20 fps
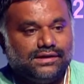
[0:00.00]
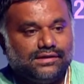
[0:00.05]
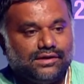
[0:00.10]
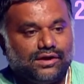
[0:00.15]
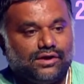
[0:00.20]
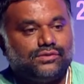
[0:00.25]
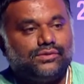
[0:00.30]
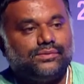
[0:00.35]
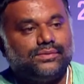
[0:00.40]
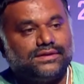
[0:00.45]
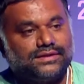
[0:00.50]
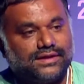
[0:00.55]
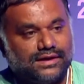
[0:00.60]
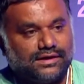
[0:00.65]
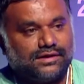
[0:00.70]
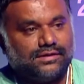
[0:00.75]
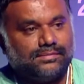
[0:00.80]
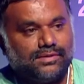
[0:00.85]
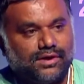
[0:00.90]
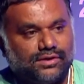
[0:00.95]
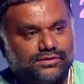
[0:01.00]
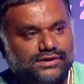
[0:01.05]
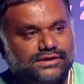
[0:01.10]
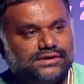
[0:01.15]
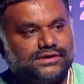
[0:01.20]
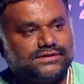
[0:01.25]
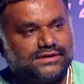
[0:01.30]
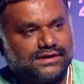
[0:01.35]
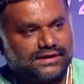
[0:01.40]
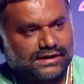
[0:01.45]
How do we think about
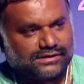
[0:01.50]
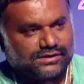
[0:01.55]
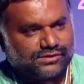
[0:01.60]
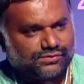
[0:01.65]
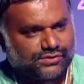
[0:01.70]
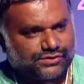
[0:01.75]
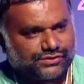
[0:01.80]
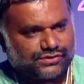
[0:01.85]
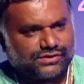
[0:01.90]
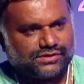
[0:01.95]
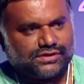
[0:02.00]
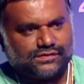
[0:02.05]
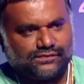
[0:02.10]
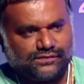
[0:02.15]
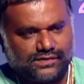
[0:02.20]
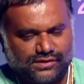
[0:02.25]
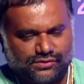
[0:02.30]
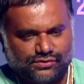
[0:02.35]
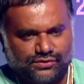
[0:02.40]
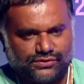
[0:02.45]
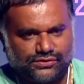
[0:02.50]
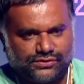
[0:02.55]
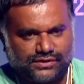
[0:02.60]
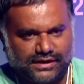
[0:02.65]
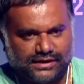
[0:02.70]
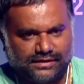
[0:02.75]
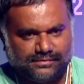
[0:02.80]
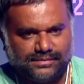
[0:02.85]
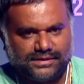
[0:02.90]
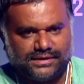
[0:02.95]
it is another question that we are going to
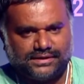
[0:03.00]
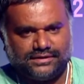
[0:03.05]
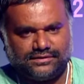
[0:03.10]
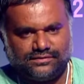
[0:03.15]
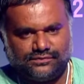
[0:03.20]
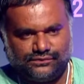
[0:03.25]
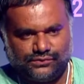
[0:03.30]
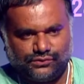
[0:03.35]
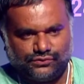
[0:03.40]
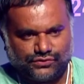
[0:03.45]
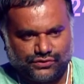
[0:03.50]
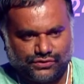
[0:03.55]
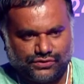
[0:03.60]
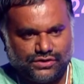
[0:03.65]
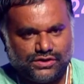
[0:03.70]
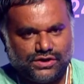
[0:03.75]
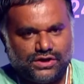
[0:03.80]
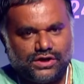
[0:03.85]
deliberate in the future.